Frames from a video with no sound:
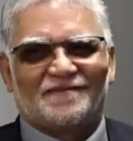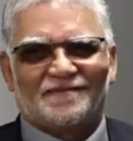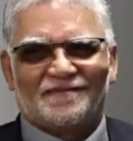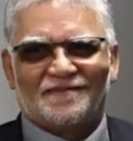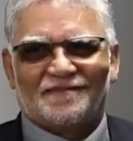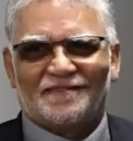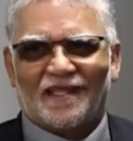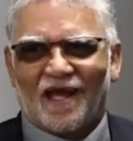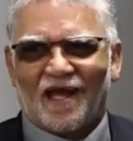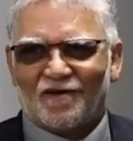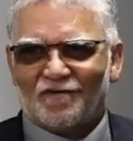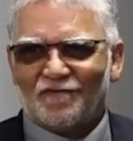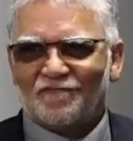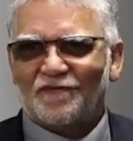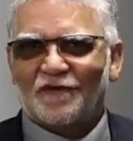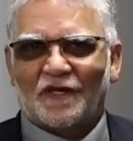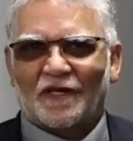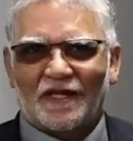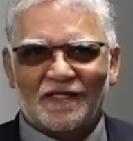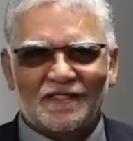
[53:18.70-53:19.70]
Now,
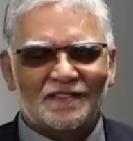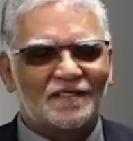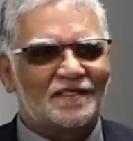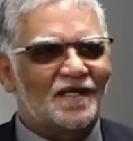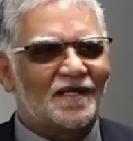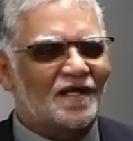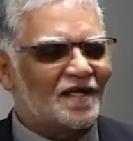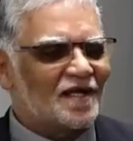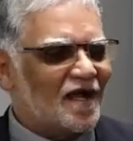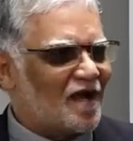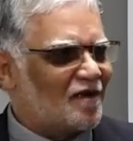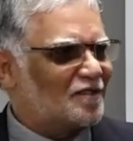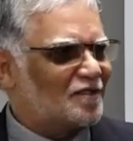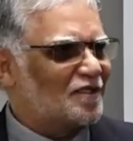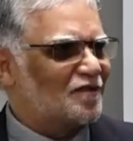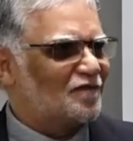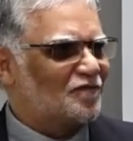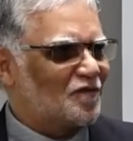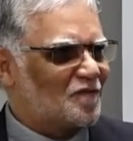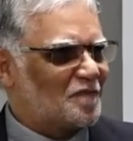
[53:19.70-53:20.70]
forensic
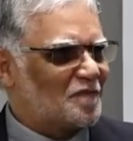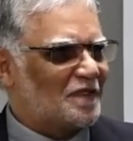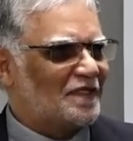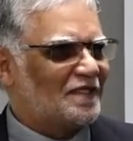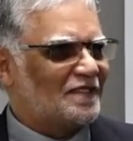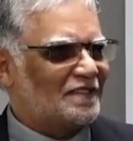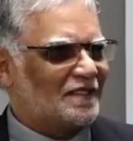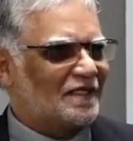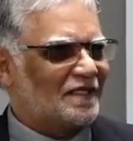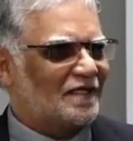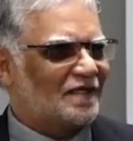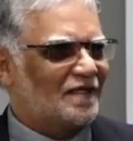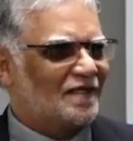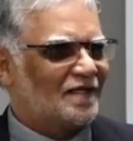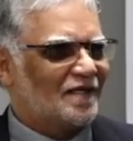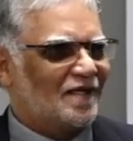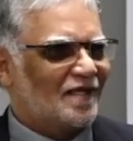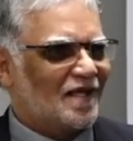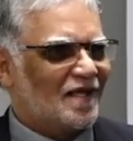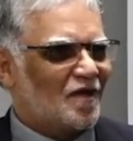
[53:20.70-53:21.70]
accounting for me said,
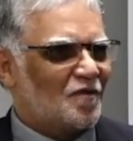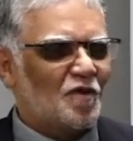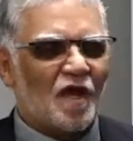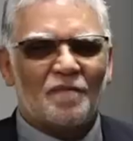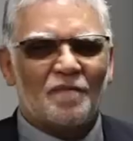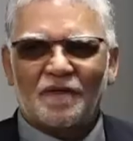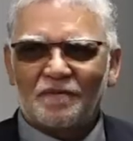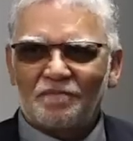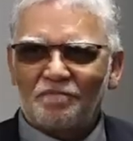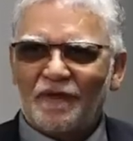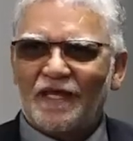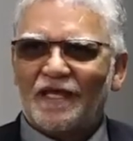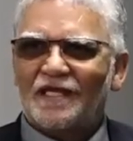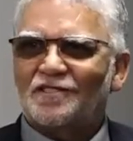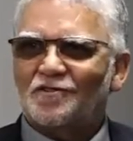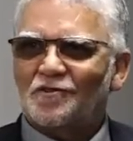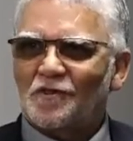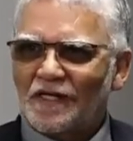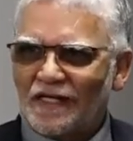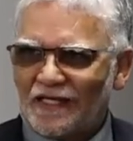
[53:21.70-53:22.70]
we are prepared
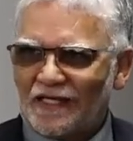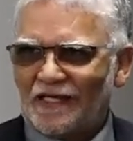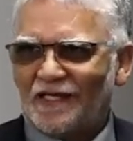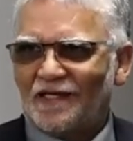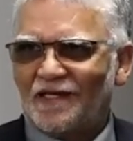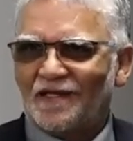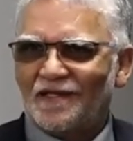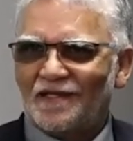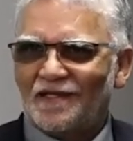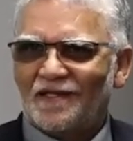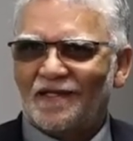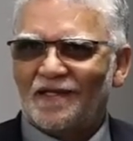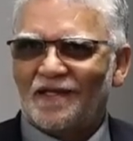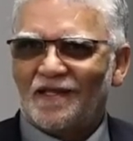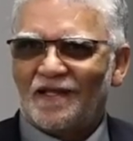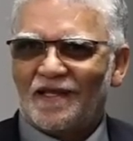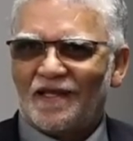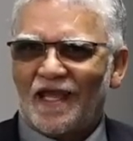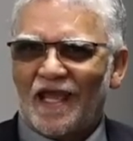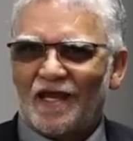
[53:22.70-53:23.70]
to lead,
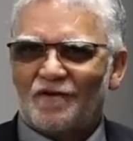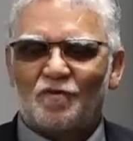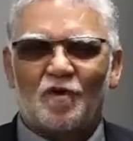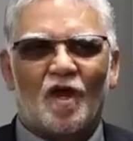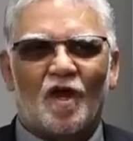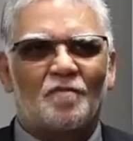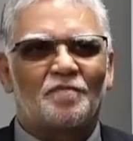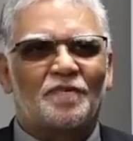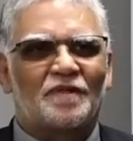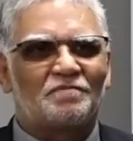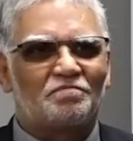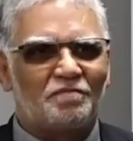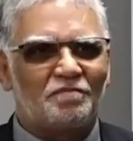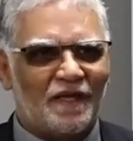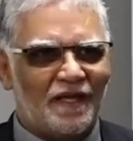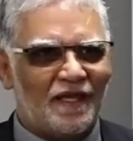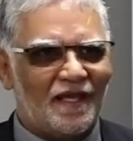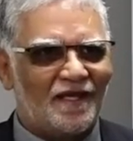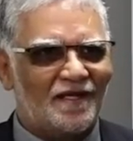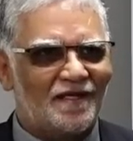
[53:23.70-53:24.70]
and we are
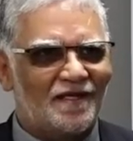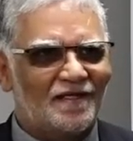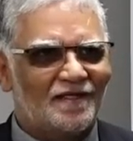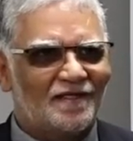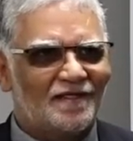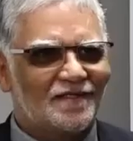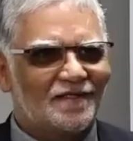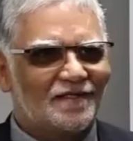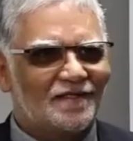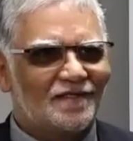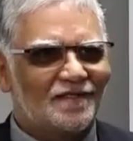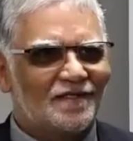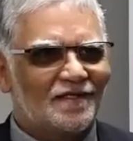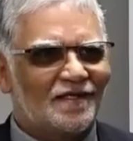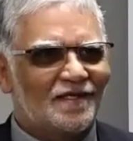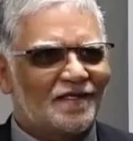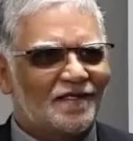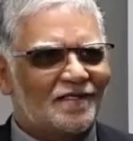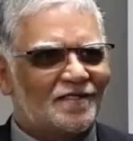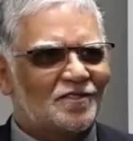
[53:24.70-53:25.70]
prepared
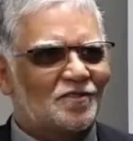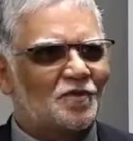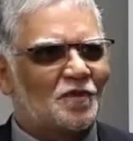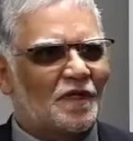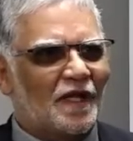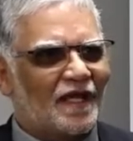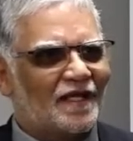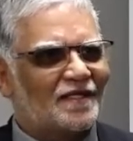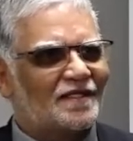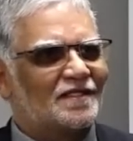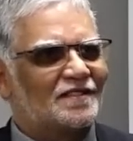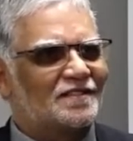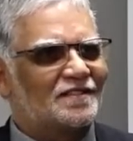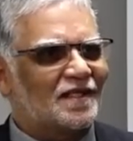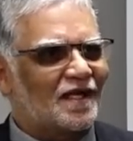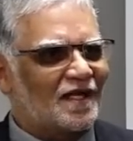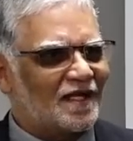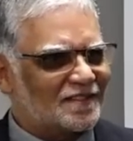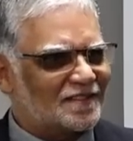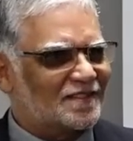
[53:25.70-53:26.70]
to gain the
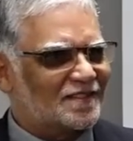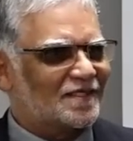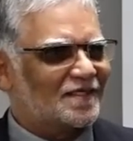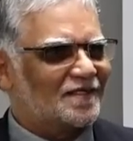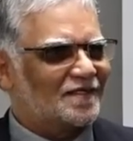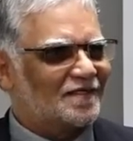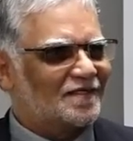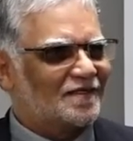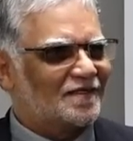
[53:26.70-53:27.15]
trust